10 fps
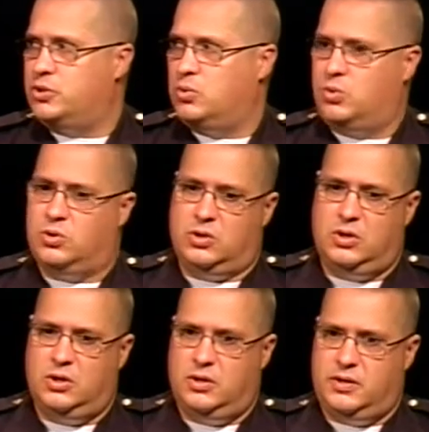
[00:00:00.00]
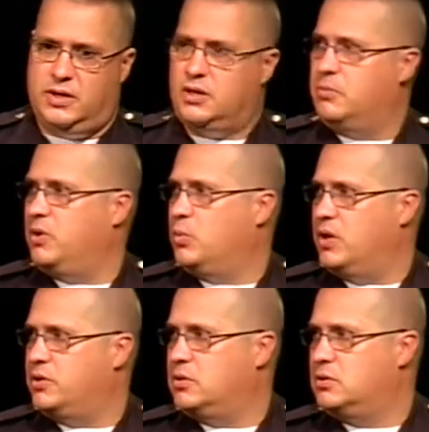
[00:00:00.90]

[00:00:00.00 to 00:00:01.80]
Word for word: or inclement weather.